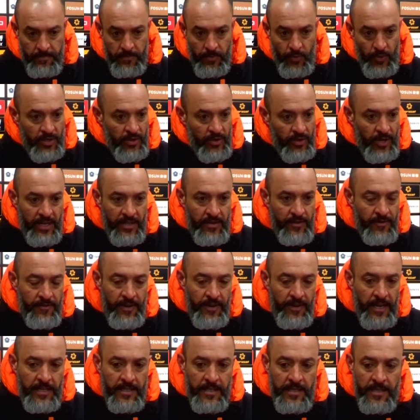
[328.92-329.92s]
We tried to
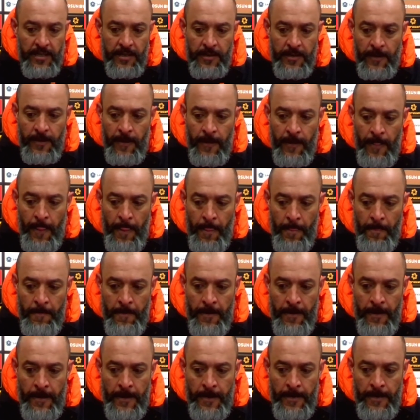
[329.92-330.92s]
find
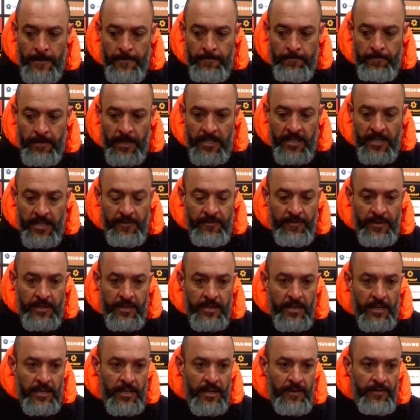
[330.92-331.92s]
um, a
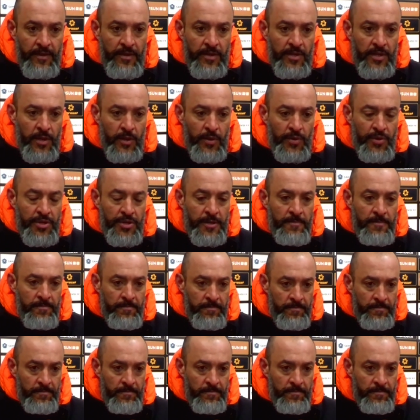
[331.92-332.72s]
different a different solution.